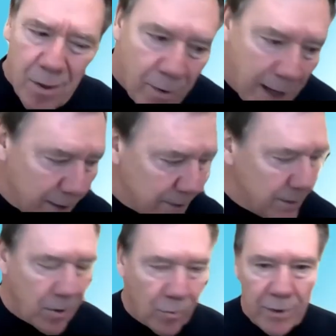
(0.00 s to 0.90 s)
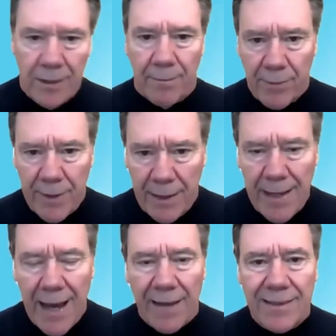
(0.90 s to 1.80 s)
houses don't need to breathe.
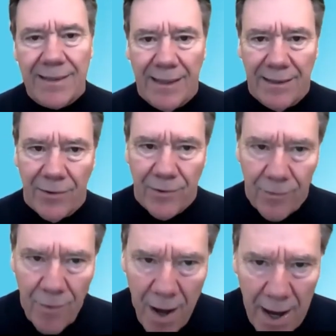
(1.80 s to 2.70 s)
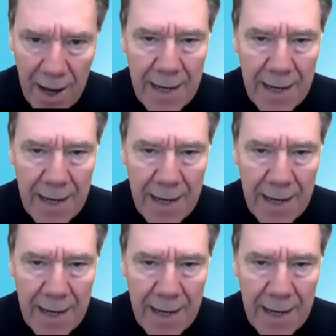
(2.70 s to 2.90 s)
Houses need to dry.